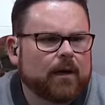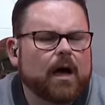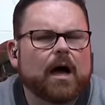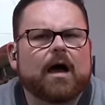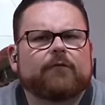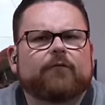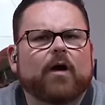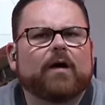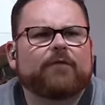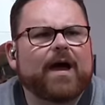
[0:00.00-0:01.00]
Uh,
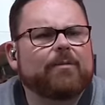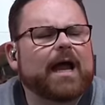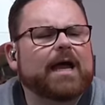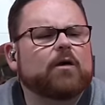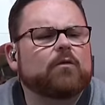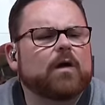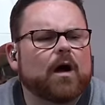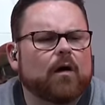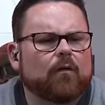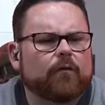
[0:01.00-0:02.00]
for Fabit, I don't
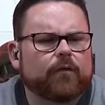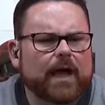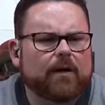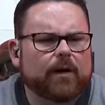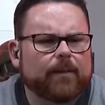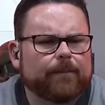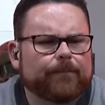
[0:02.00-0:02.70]
know for that one.